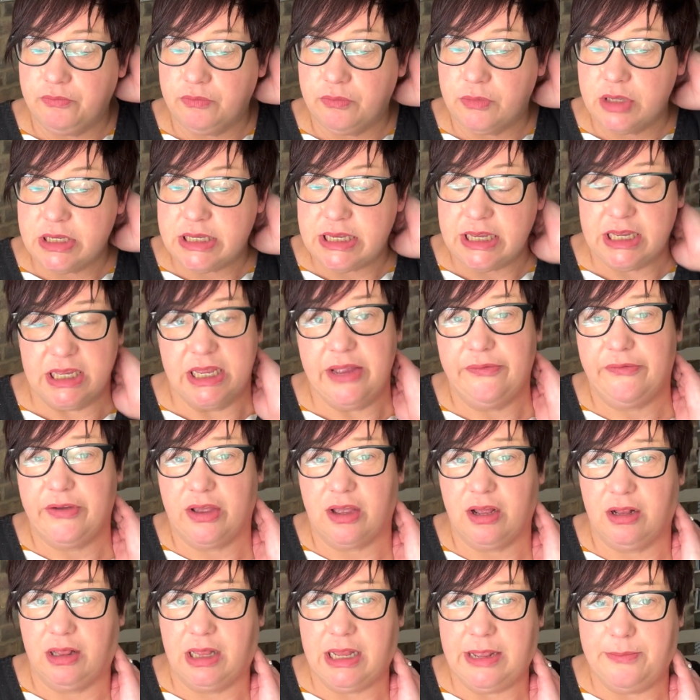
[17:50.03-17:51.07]

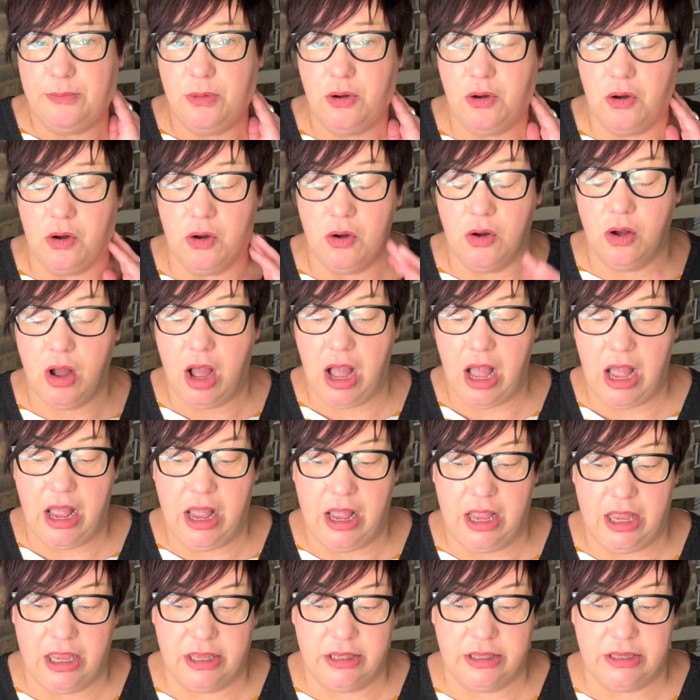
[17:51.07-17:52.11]
significantly more,
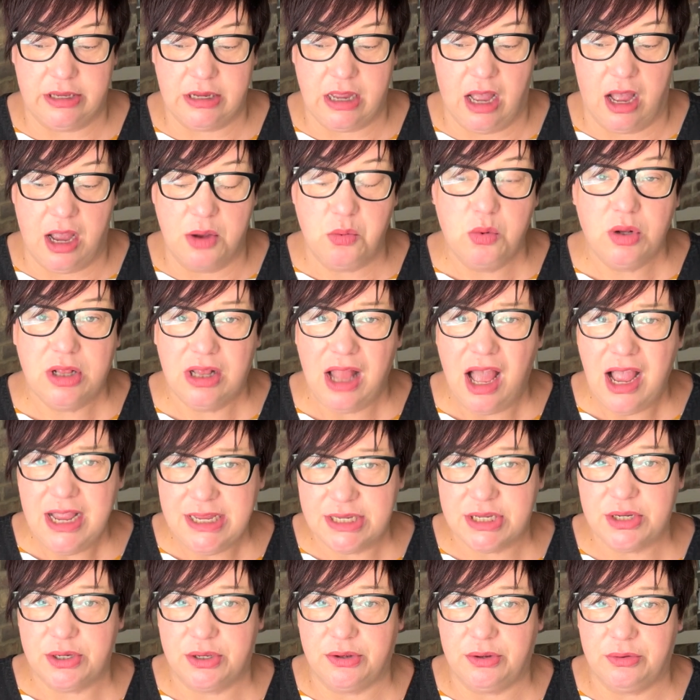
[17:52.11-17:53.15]
and I would like
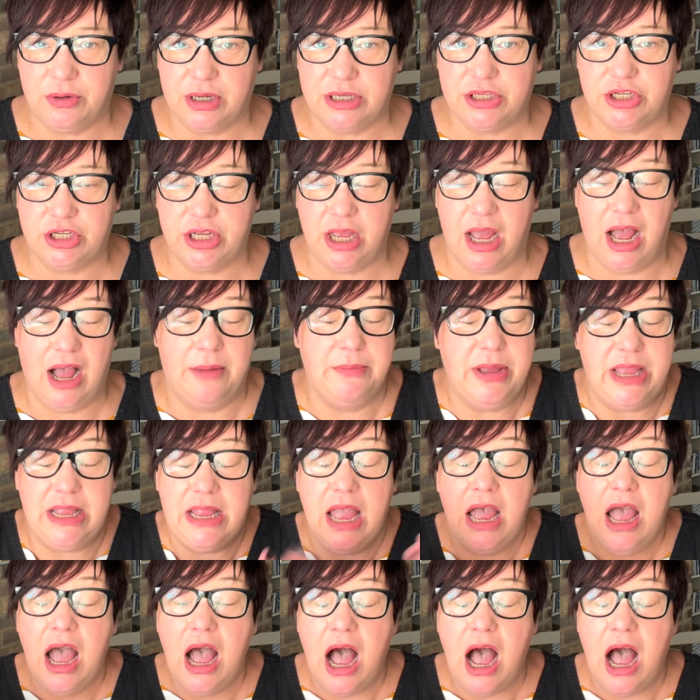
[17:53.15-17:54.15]
to achieve. I mean,